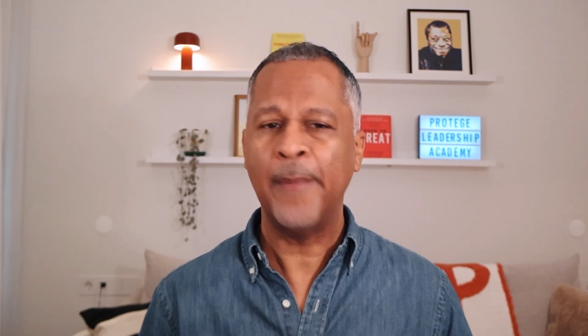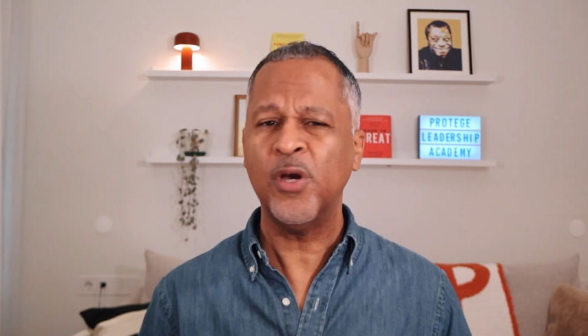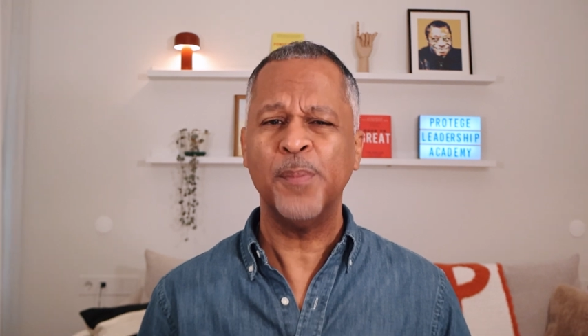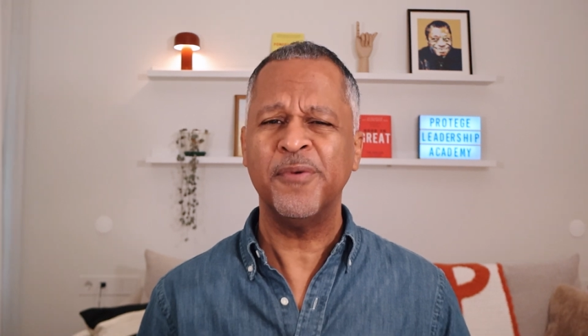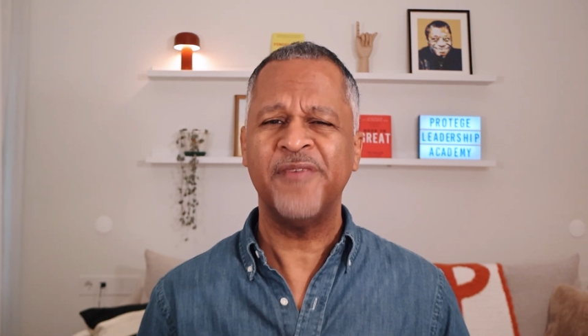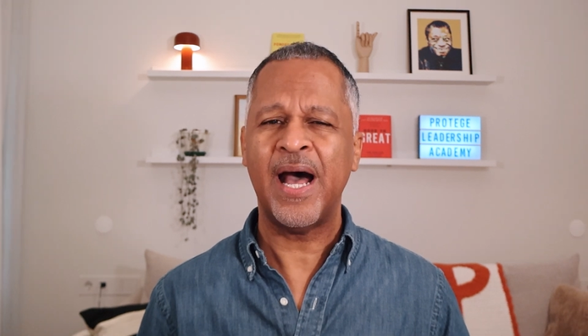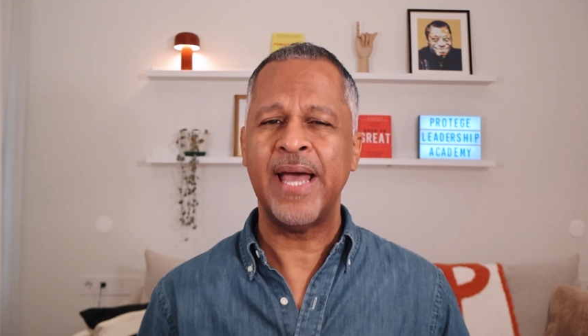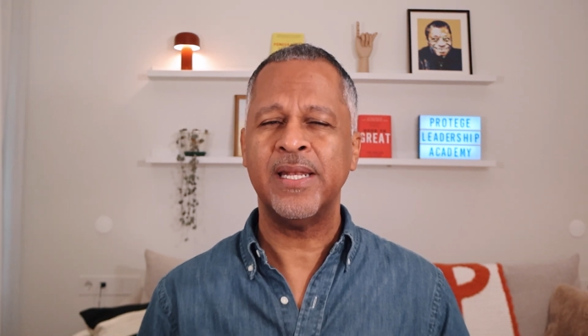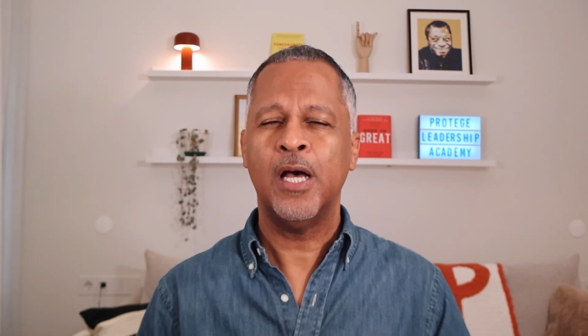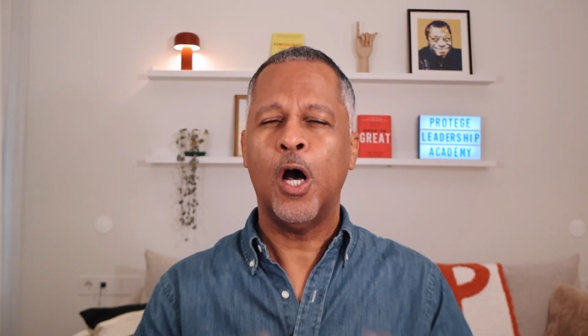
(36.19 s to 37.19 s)
I'm going to
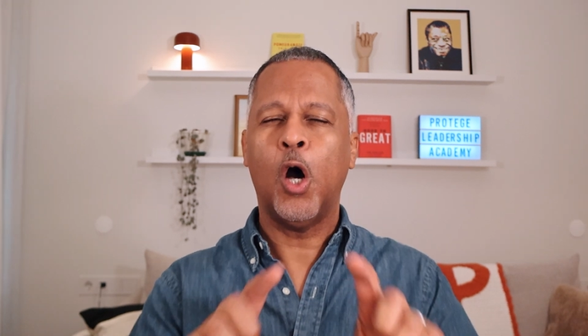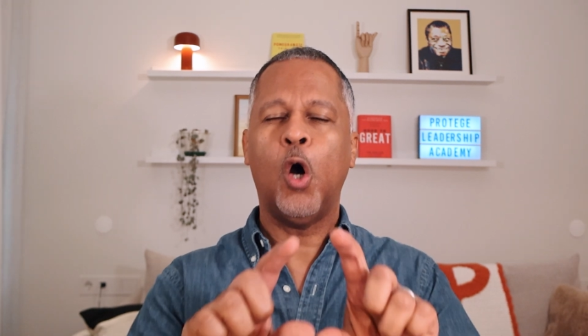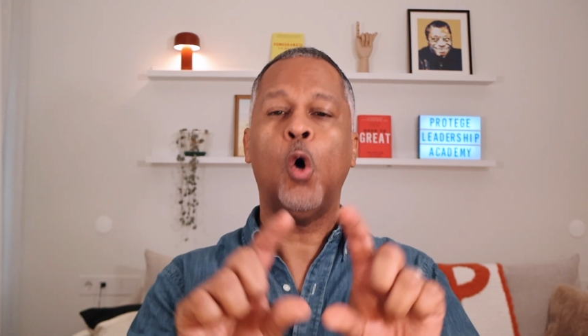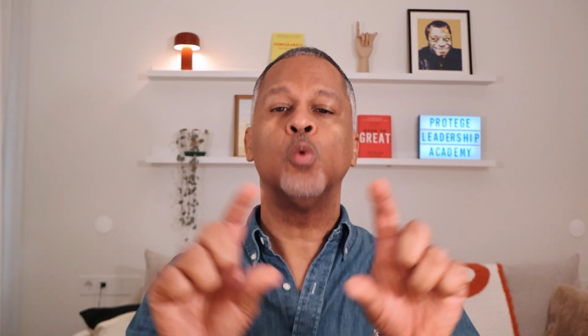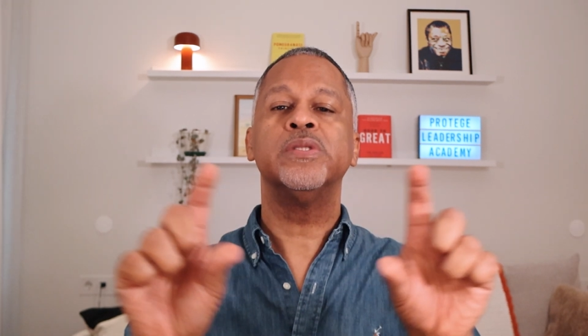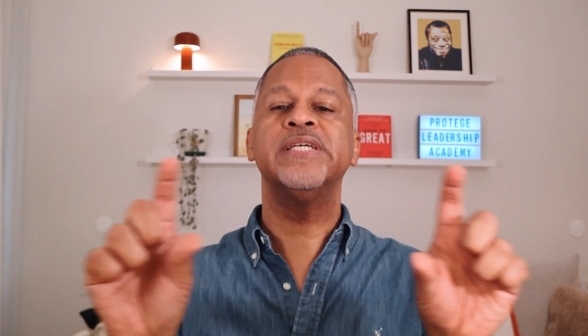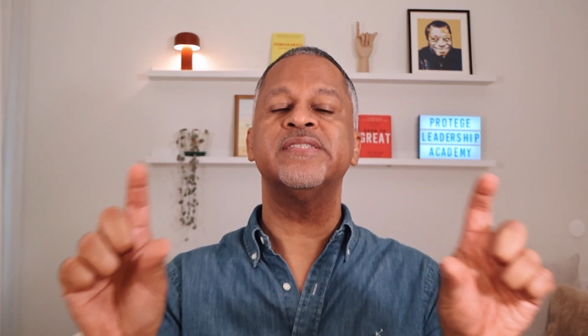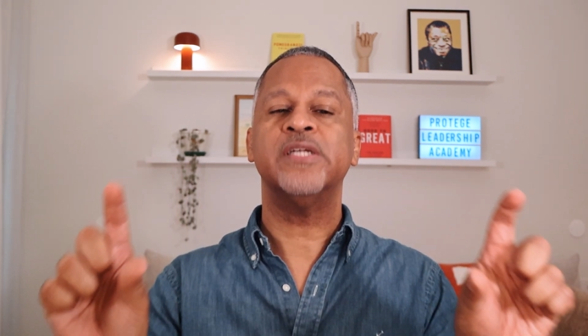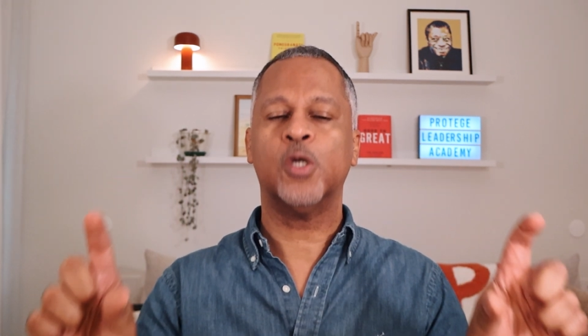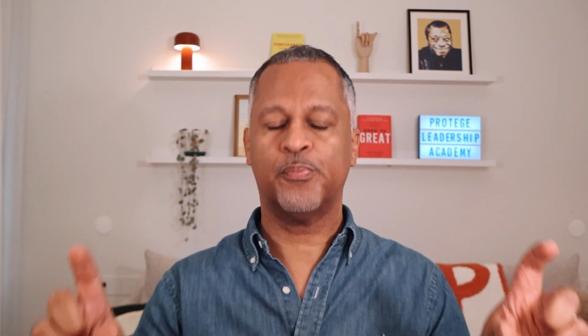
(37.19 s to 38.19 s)
provide a
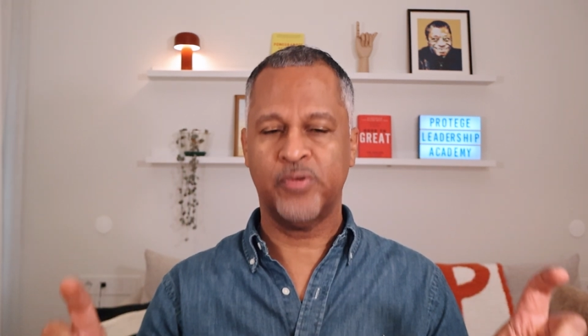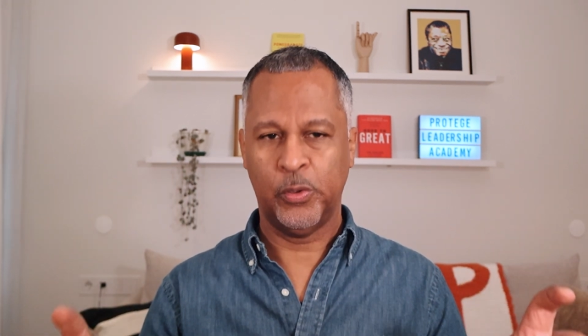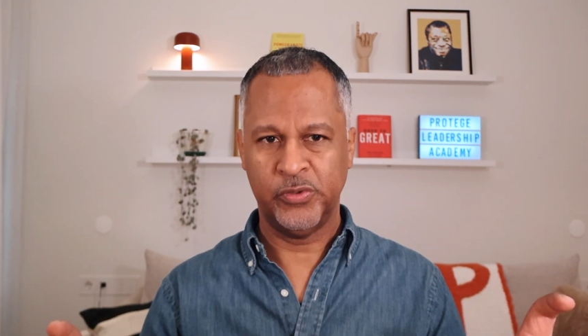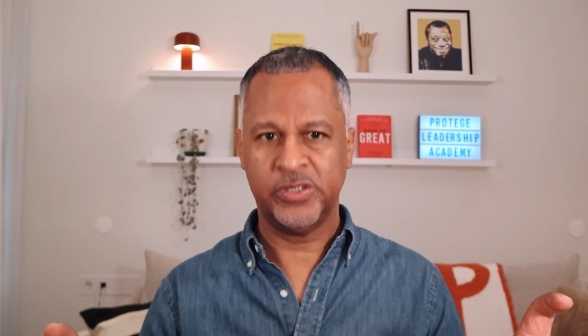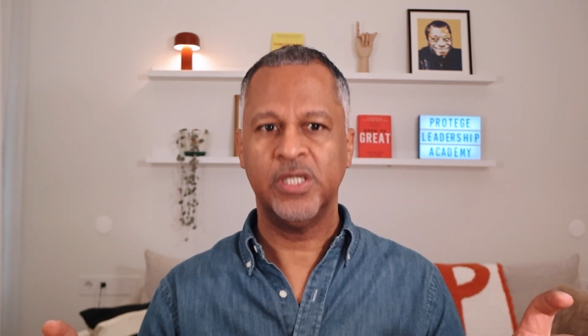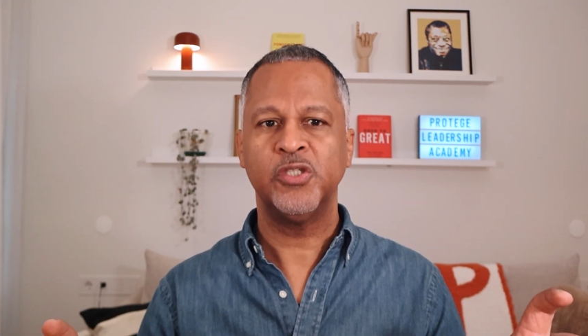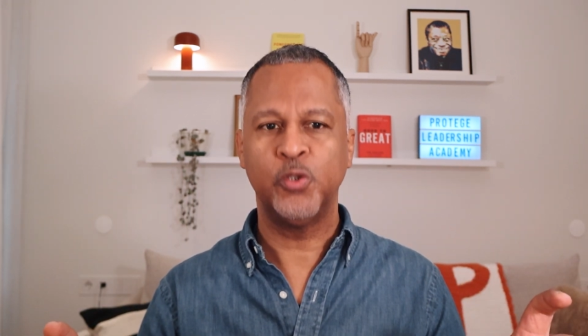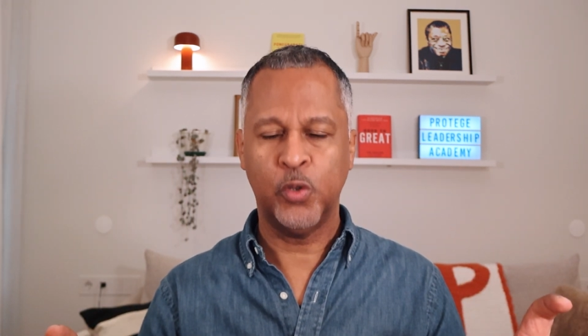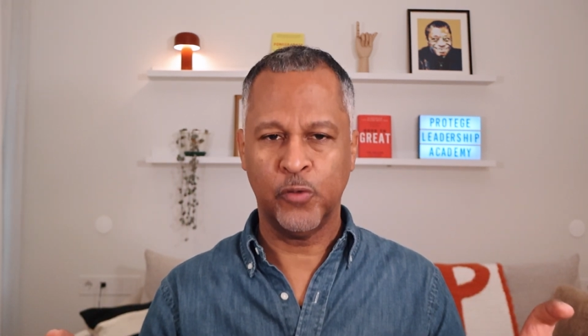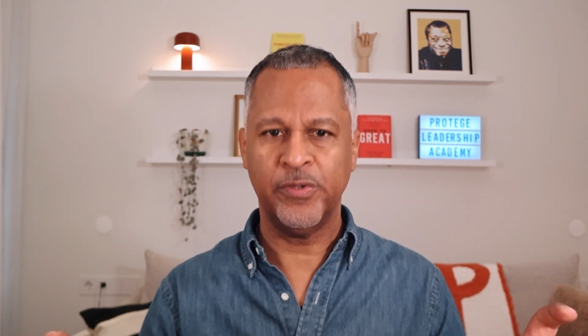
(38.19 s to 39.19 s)
holistic approach
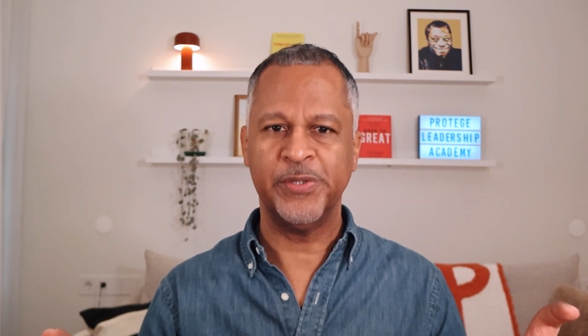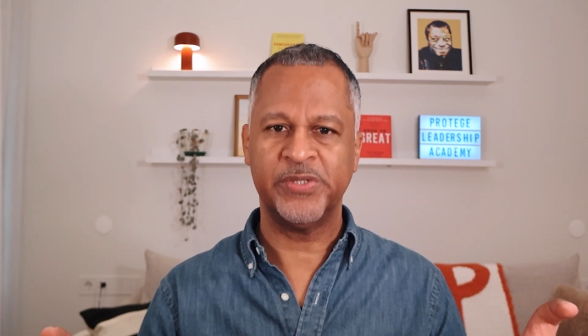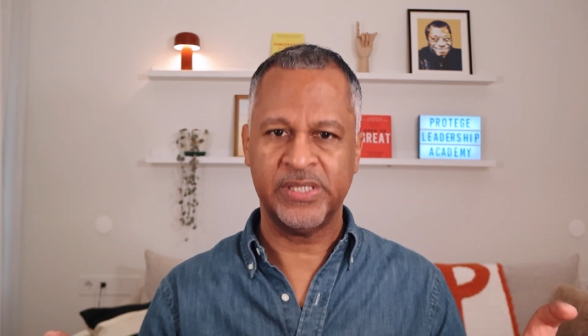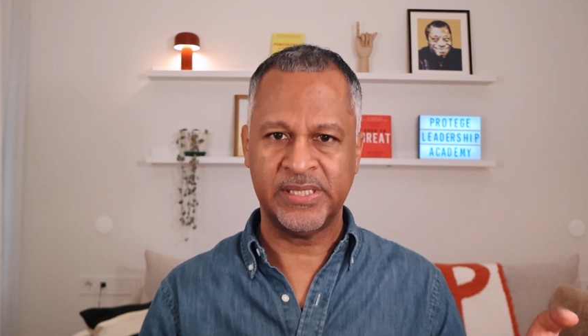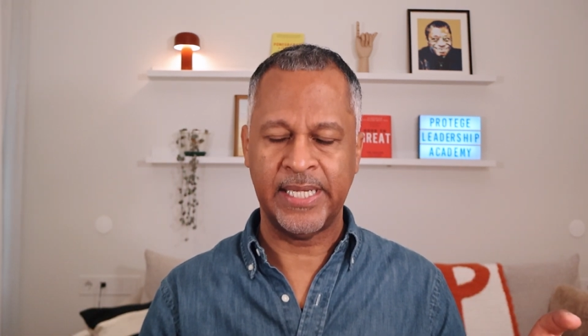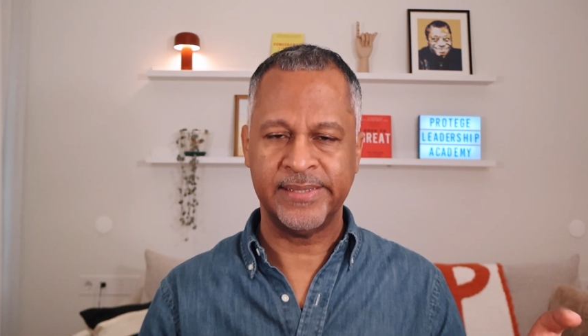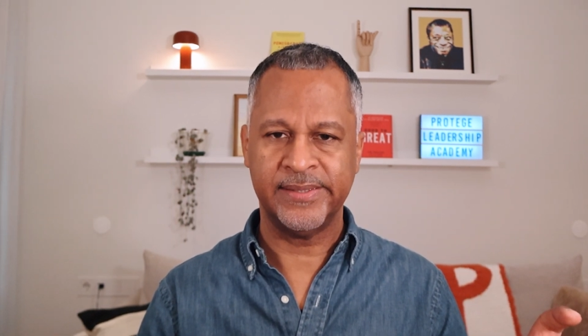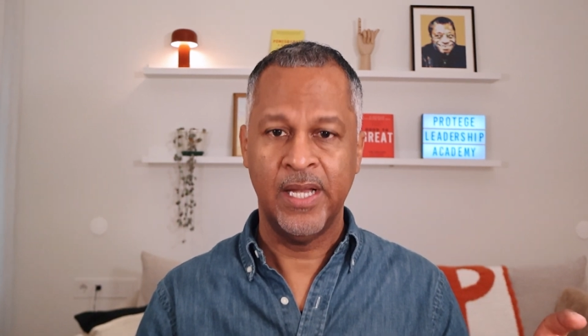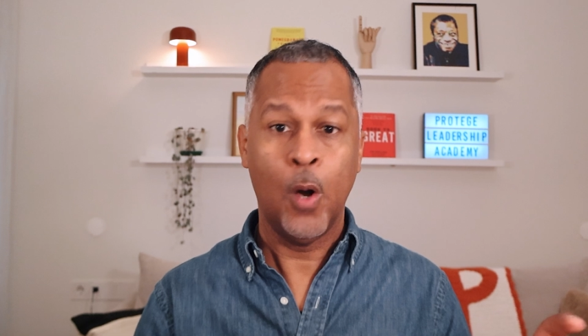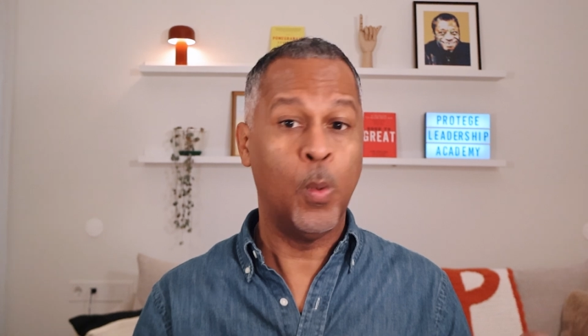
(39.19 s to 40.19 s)
to career
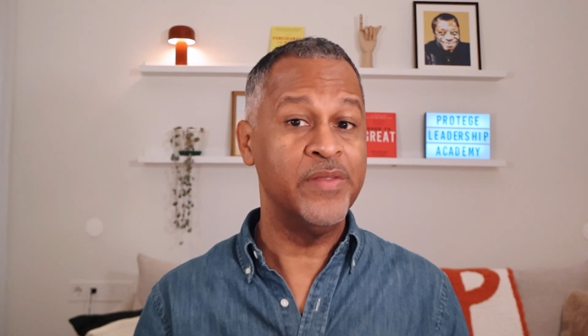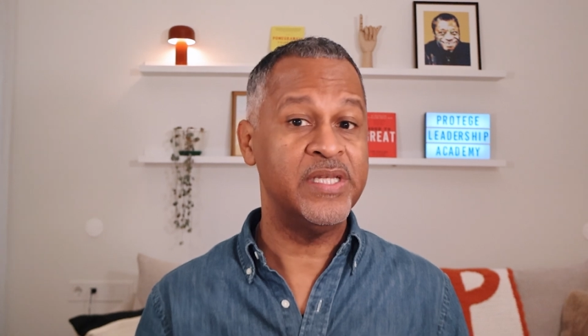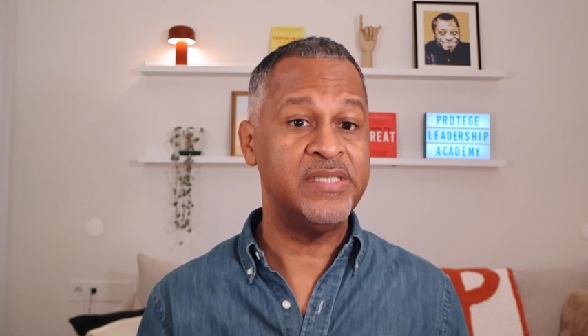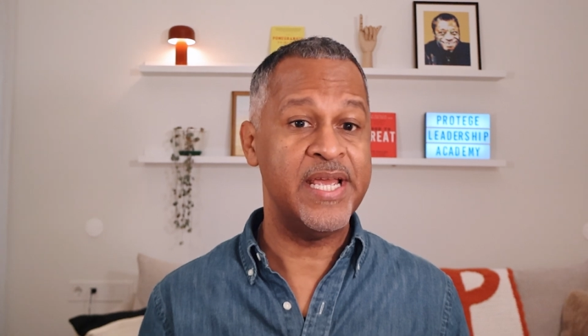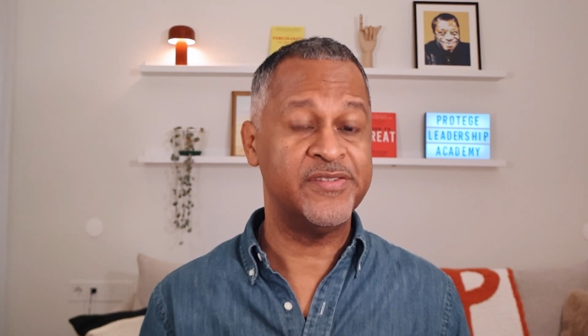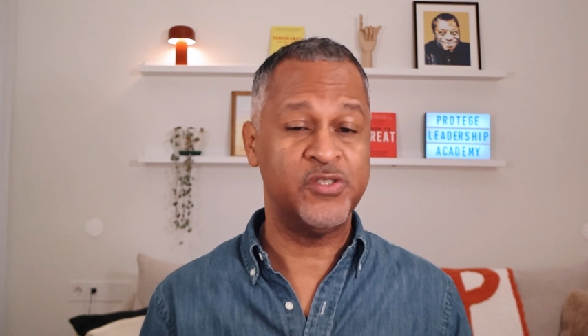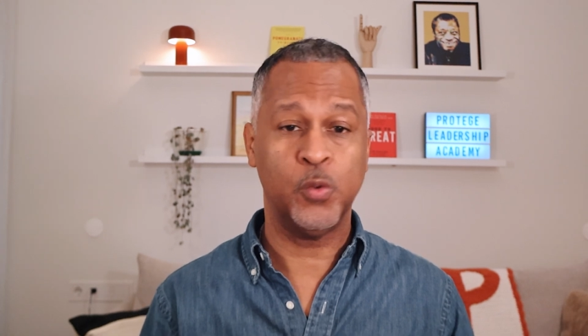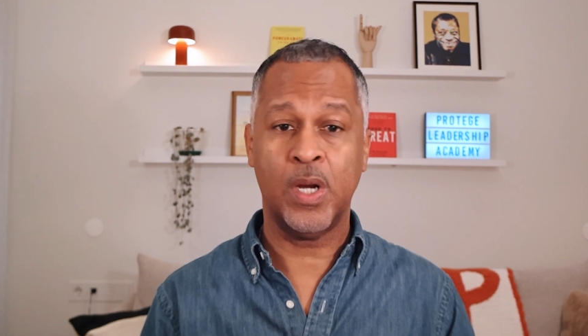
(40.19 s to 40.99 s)
success, one that takes into